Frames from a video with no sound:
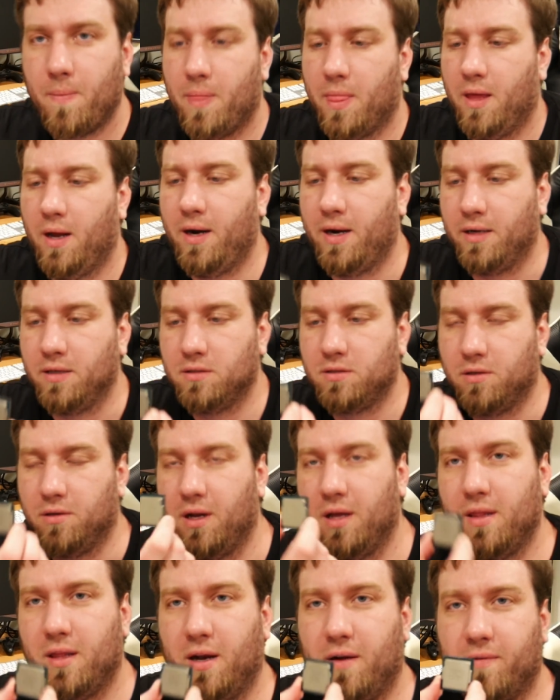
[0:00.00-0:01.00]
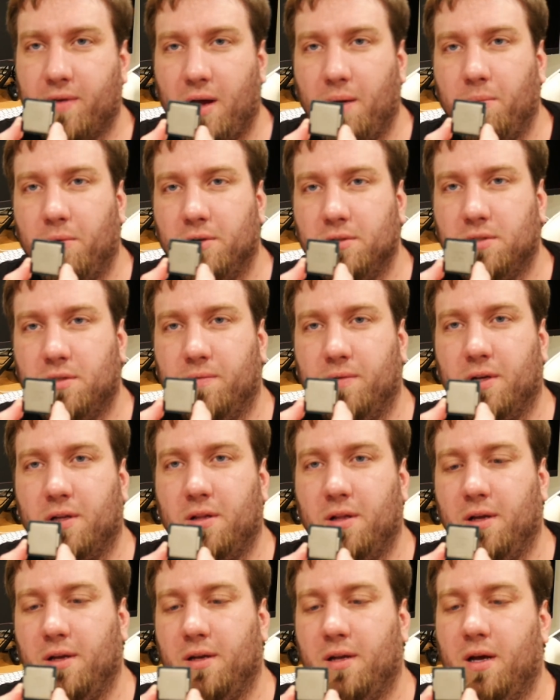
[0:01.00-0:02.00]
All right, so now that I've got most of it
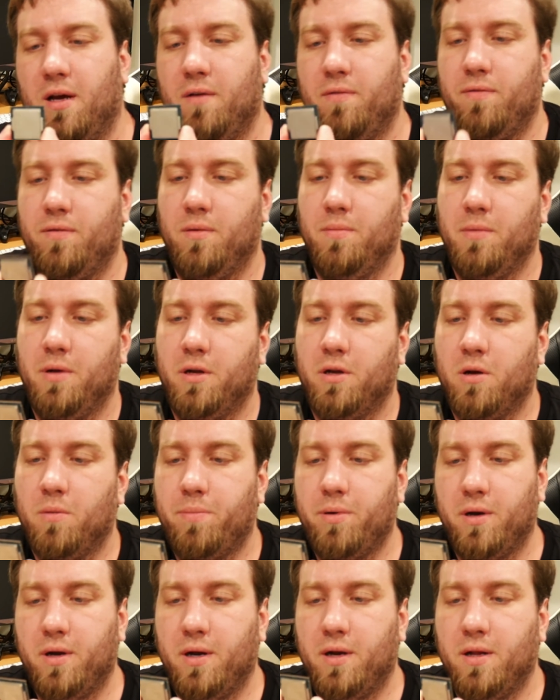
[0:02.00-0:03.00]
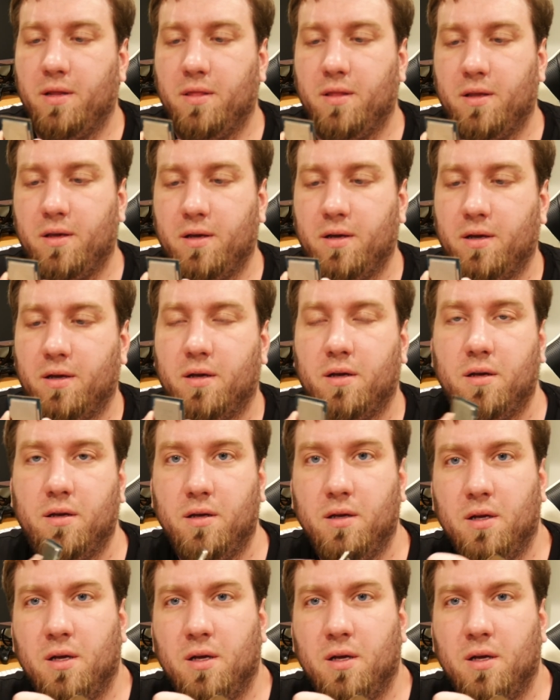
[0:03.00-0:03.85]
cleaned off, I'm gonna go put it in the